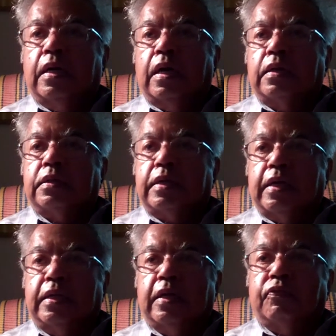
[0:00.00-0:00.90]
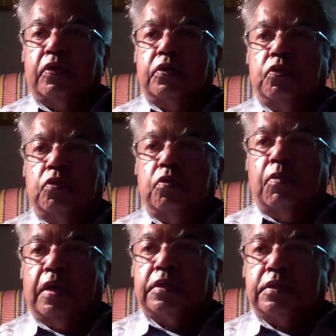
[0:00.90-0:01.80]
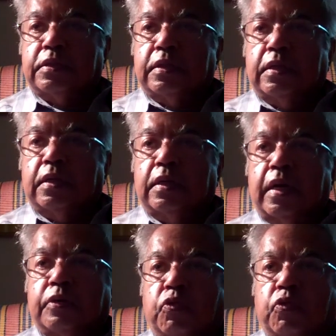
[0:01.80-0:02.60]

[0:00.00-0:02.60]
I stayed there for 2 months at